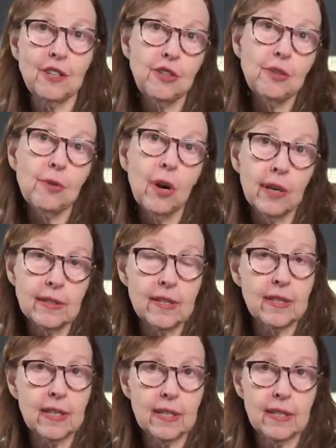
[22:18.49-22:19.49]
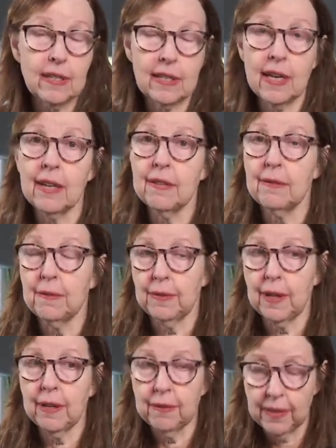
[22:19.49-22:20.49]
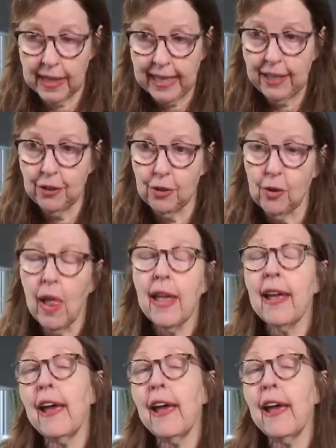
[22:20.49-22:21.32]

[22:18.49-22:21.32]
nuances of, of keto.